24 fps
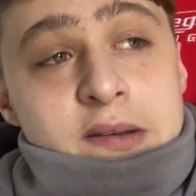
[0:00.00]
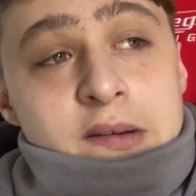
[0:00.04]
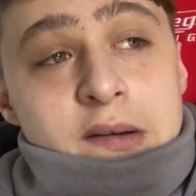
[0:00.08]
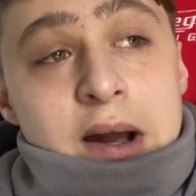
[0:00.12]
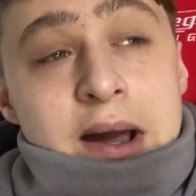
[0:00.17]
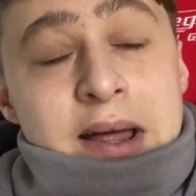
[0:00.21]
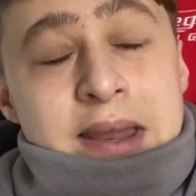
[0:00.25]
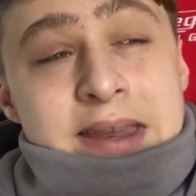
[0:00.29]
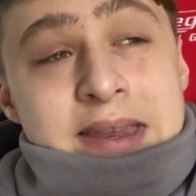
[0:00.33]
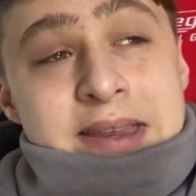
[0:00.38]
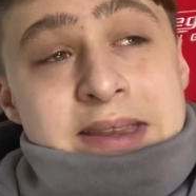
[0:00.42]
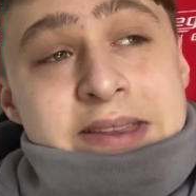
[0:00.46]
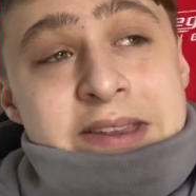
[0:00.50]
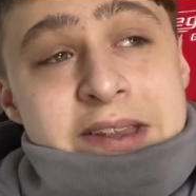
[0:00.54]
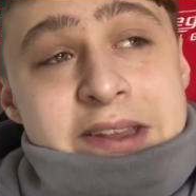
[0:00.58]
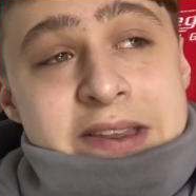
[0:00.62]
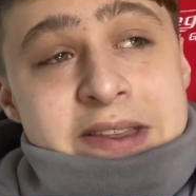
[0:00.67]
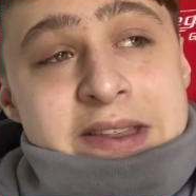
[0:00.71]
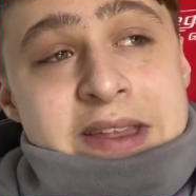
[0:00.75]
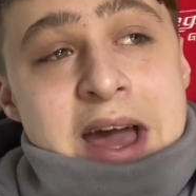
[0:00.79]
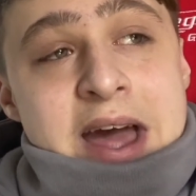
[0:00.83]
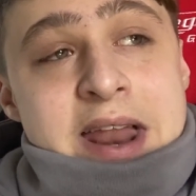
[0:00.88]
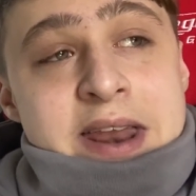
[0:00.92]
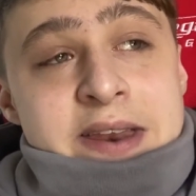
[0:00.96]
and
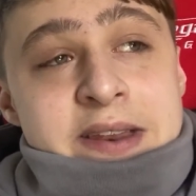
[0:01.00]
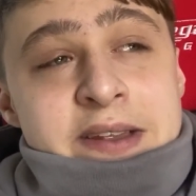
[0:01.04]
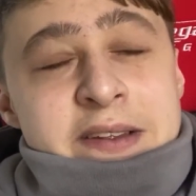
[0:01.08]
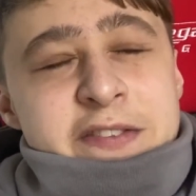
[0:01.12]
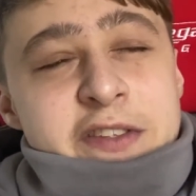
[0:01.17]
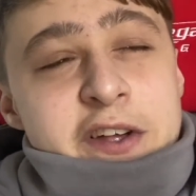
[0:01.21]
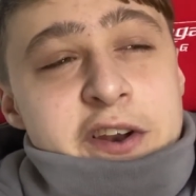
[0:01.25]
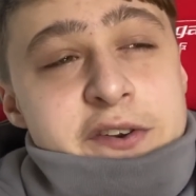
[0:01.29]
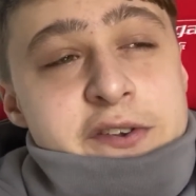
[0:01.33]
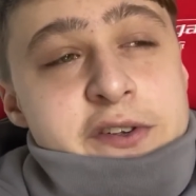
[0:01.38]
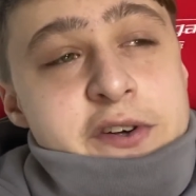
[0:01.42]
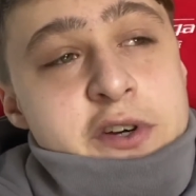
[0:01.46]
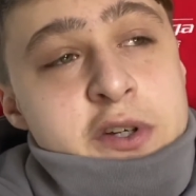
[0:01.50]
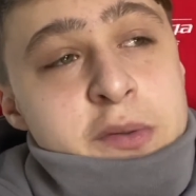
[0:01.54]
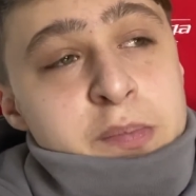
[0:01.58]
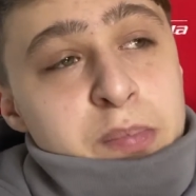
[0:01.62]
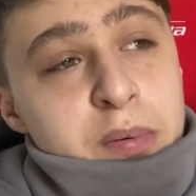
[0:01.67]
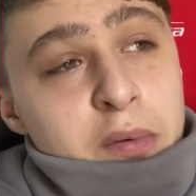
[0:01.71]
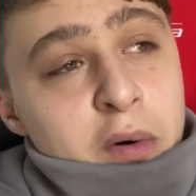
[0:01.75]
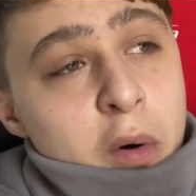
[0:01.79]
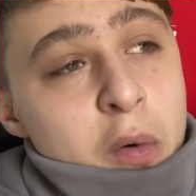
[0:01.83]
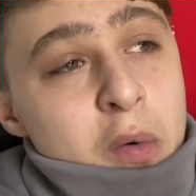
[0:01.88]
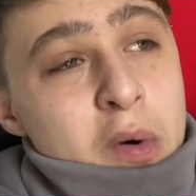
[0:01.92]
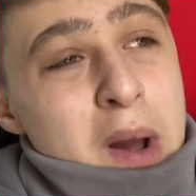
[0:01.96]
then the news
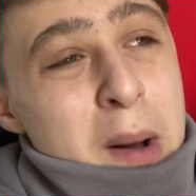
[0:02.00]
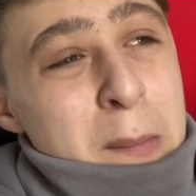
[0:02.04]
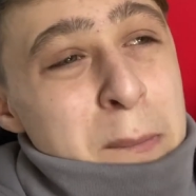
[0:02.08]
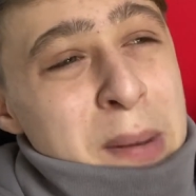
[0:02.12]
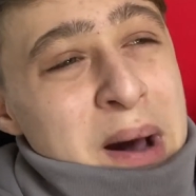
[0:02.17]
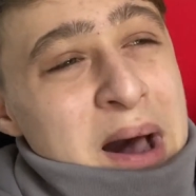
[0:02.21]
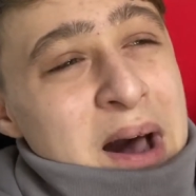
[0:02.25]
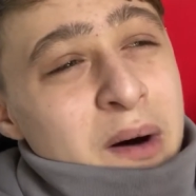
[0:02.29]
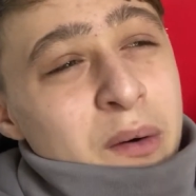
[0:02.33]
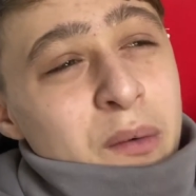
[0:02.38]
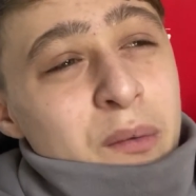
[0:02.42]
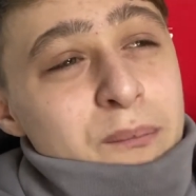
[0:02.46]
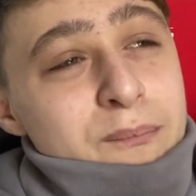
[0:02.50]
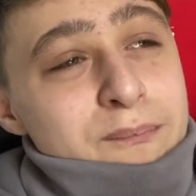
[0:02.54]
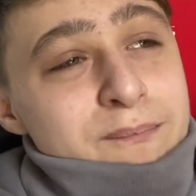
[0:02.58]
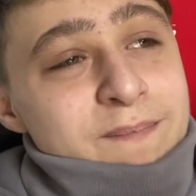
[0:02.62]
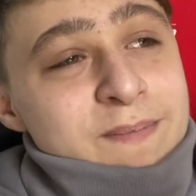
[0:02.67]
broke about